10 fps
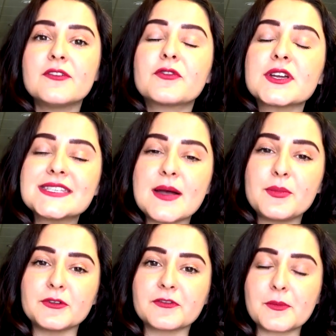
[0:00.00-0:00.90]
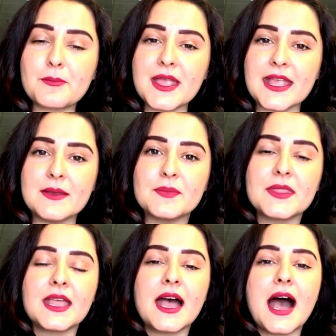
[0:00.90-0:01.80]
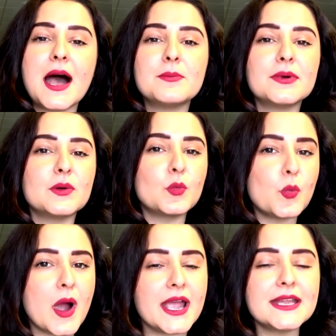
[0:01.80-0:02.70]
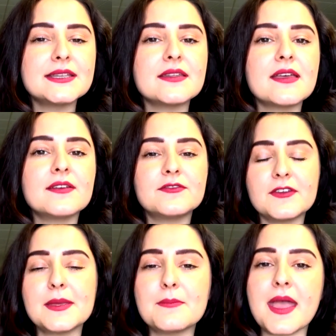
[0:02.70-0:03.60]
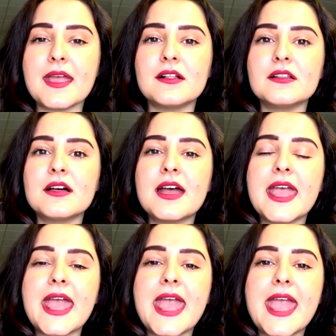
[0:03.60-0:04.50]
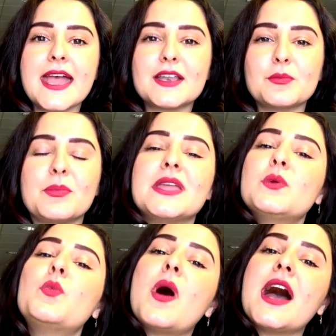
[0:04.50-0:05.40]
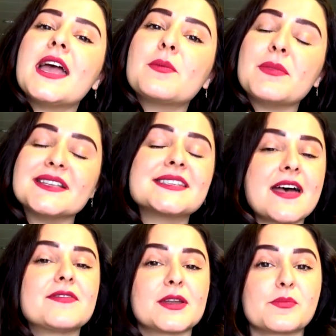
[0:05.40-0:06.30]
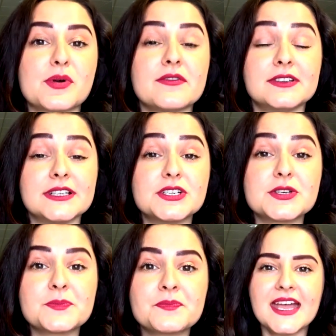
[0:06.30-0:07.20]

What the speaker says: For example, for me, I'm a white female, and being white means having a privilege.